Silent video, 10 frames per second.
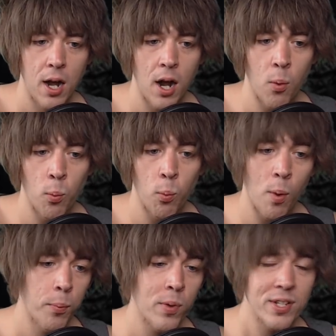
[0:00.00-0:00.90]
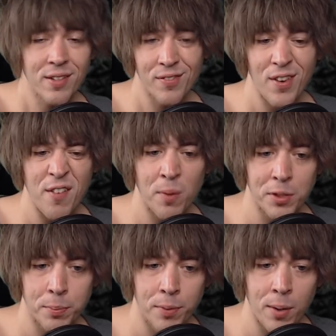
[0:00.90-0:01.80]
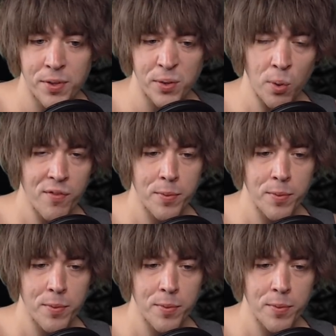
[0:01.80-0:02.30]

1.75 multiplier with ignore